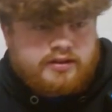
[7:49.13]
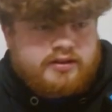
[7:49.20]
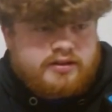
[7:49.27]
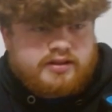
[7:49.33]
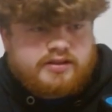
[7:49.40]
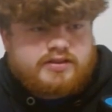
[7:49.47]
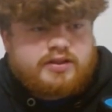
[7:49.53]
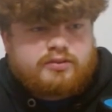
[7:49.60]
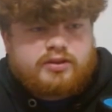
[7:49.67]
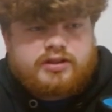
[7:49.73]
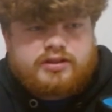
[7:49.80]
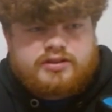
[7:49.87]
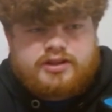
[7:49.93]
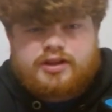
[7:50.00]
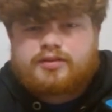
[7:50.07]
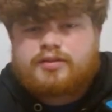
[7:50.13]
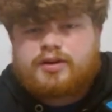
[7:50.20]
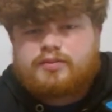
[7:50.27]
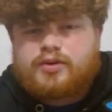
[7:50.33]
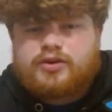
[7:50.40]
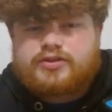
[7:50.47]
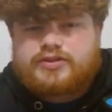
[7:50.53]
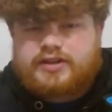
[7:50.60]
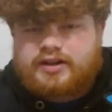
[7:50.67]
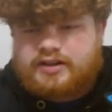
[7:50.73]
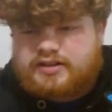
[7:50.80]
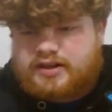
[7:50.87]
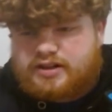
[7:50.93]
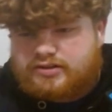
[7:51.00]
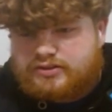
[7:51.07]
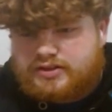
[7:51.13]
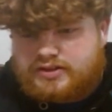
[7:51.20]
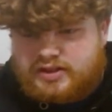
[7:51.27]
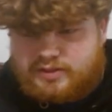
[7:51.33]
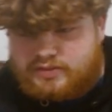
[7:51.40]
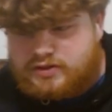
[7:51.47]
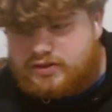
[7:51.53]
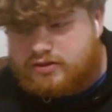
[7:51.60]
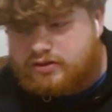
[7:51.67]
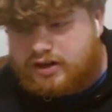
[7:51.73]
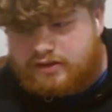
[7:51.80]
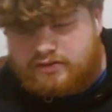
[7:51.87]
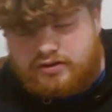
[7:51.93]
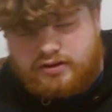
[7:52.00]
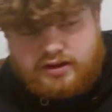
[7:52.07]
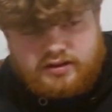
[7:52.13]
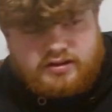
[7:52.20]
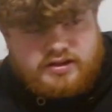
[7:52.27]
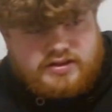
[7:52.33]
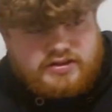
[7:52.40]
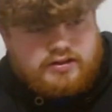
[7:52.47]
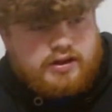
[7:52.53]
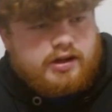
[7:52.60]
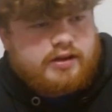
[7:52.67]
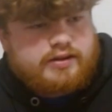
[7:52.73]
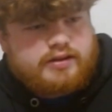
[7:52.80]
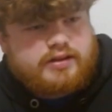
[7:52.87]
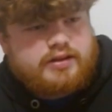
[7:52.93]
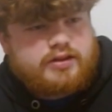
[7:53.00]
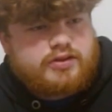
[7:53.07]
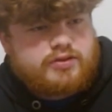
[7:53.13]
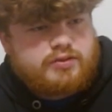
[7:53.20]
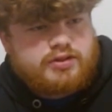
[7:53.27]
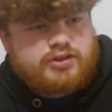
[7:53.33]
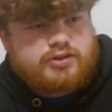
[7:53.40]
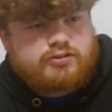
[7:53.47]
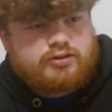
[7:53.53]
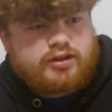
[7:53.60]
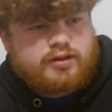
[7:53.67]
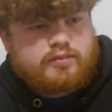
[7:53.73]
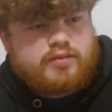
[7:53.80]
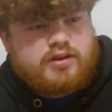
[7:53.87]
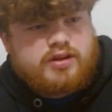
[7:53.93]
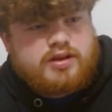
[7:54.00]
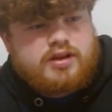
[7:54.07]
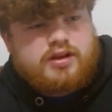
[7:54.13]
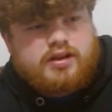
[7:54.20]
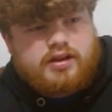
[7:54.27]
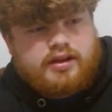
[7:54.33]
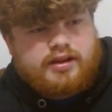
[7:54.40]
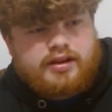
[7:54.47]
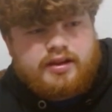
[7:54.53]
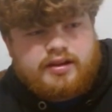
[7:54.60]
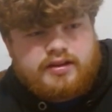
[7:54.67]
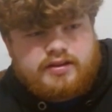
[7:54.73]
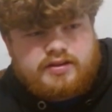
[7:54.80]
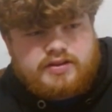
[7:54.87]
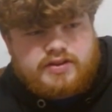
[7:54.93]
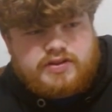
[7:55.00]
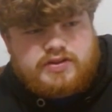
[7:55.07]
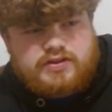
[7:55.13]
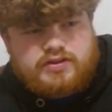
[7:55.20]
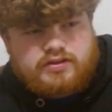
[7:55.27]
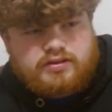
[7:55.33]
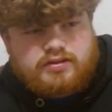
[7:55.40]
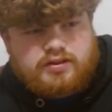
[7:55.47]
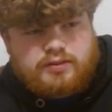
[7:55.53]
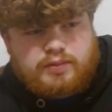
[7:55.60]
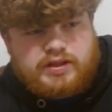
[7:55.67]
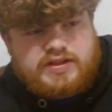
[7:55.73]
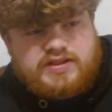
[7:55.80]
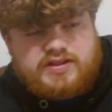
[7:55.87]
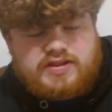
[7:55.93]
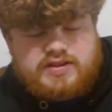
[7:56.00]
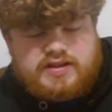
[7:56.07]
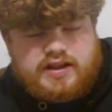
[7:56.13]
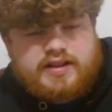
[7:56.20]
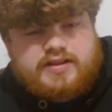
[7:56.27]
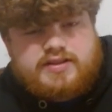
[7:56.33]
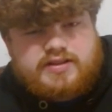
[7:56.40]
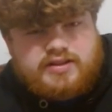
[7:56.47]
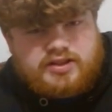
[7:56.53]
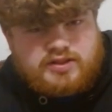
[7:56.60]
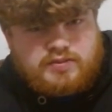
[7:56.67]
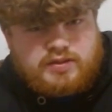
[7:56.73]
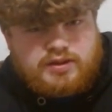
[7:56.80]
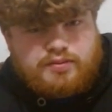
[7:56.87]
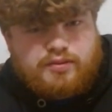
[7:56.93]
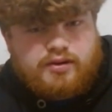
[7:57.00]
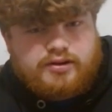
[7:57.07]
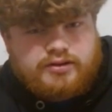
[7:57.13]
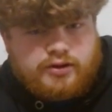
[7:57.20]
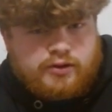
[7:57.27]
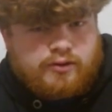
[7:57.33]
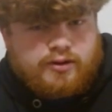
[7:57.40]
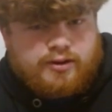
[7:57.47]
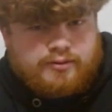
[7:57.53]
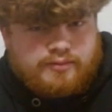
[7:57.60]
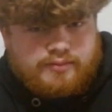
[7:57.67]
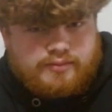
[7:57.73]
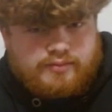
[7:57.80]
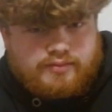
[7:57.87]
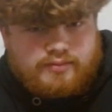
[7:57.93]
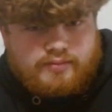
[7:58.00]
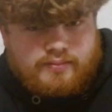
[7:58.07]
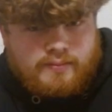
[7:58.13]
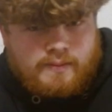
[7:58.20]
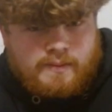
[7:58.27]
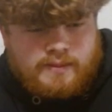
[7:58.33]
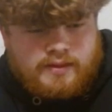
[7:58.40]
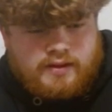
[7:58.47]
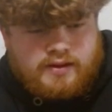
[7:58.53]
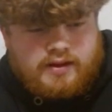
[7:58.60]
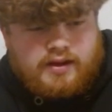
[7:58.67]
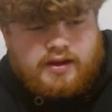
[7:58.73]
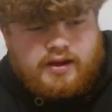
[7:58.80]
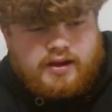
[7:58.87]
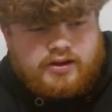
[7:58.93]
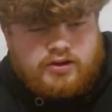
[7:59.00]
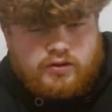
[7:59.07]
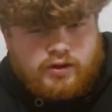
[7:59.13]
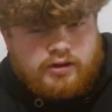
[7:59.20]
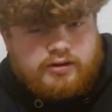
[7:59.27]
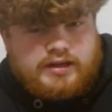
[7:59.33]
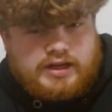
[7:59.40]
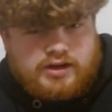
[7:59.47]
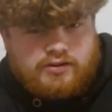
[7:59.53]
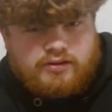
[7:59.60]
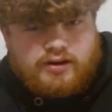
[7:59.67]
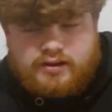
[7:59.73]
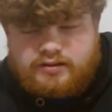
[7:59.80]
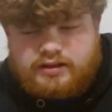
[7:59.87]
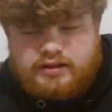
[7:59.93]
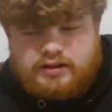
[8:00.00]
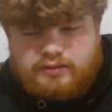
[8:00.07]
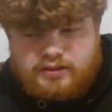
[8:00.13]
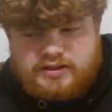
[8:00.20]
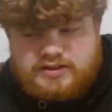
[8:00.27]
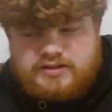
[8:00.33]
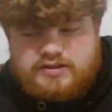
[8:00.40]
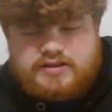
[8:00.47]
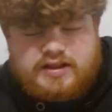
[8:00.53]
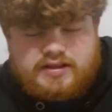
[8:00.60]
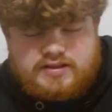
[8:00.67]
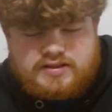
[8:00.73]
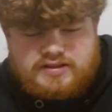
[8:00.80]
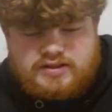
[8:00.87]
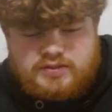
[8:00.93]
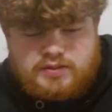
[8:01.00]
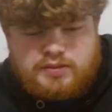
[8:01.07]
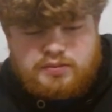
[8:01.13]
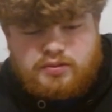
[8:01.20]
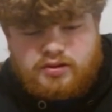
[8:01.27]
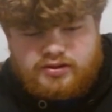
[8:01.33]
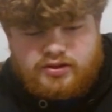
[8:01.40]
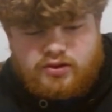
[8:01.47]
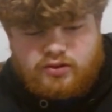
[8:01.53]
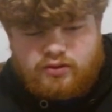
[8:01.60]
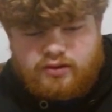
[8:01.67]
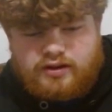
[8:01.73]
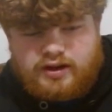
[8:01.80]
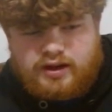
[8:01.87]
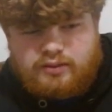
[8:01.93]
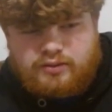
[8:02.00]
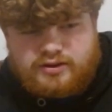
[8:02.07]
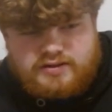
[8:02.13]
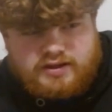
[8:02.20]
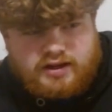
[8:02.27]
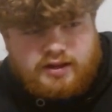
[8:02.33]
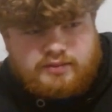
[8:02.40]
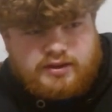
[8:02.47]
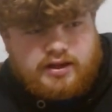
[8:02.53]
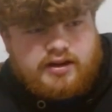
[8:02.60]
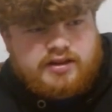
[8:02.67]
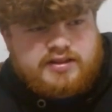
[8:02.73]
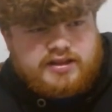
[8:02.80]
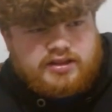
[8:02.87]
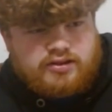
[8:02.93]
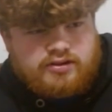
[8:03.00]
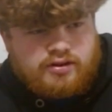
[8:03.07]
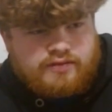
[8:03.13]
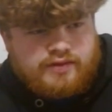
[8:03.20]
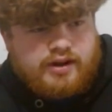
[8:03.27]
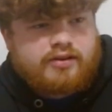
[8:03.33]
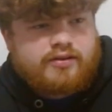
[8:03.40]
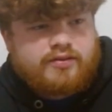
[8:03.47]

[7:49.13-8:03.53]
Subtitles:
the things I wanted to talk about most that I titled this episode after, at least on the Twitch stream, is the Pistons had 6 people on the court. And you heard that correctly. The Pistons had 6 people on the court at one time. They got a technical foul